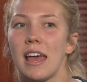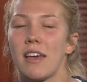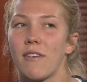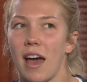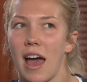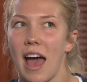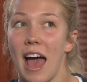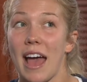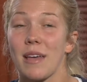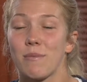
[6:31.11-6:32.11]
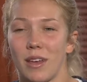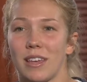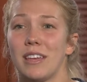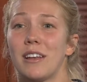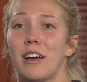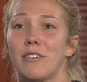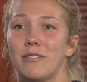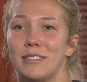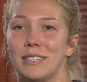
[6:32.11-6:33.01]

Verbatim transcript: if I am lucky enough